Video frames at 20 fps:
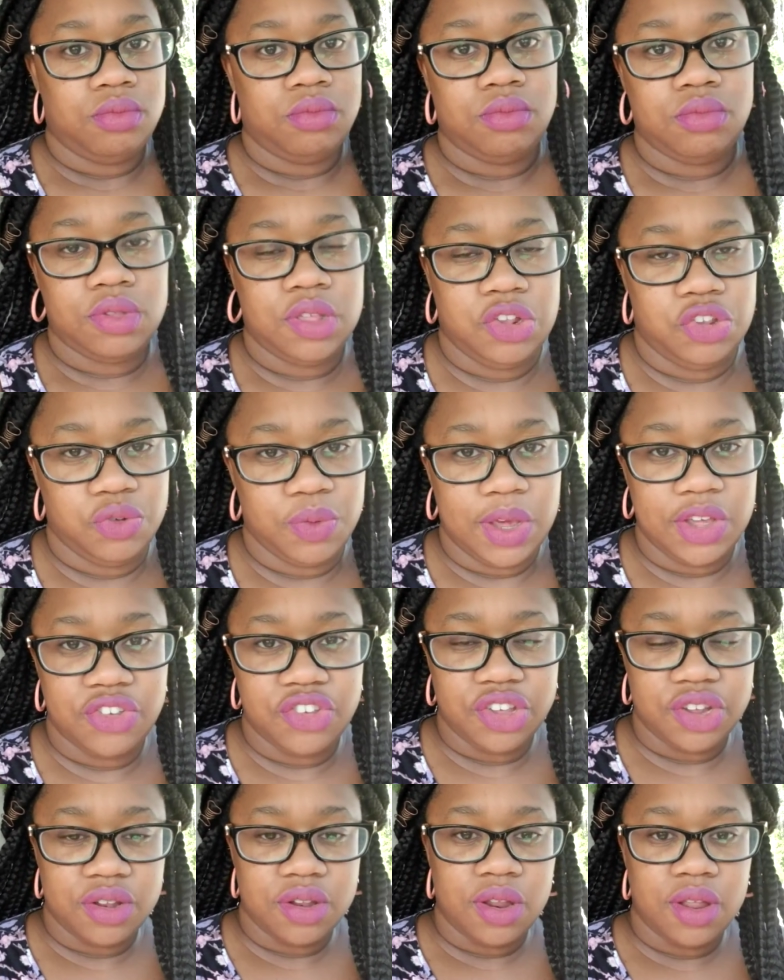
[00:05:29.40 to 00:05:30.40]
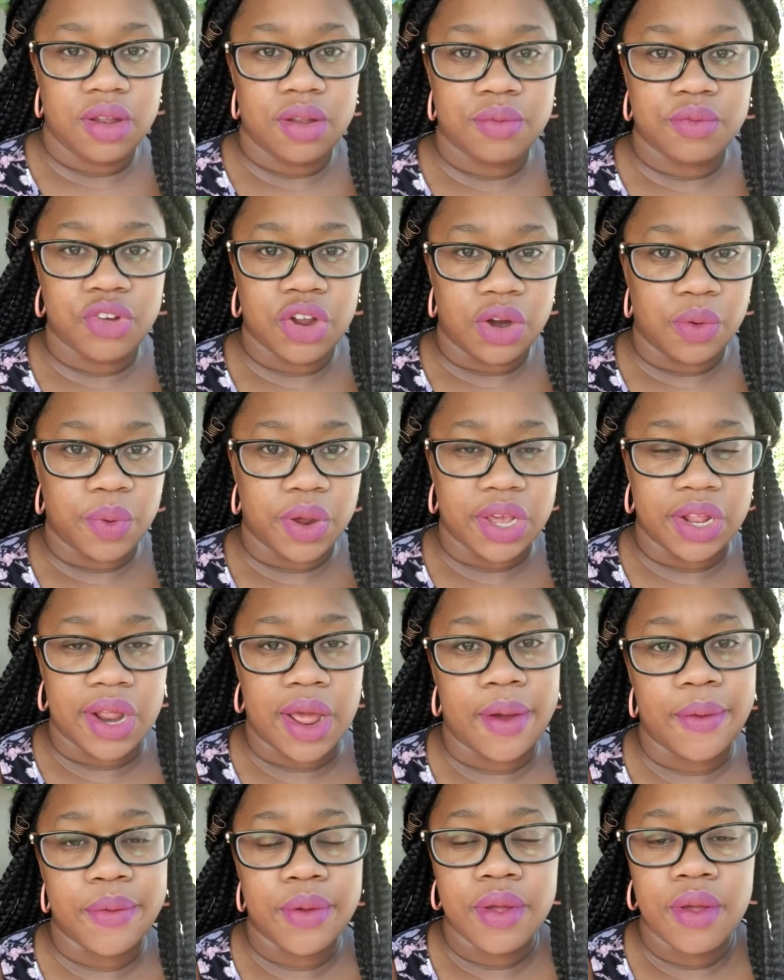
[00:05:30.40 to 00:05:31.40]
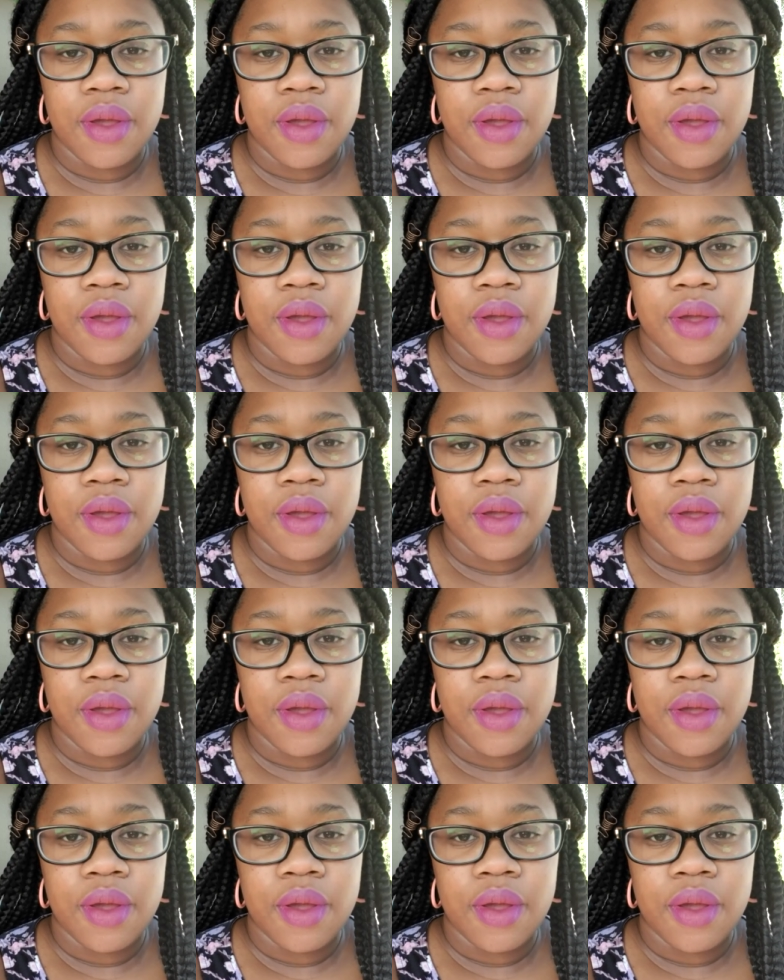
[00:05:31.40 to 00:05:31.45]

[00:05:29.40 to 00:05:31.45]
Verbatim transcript: situation, I'm trying to work it out.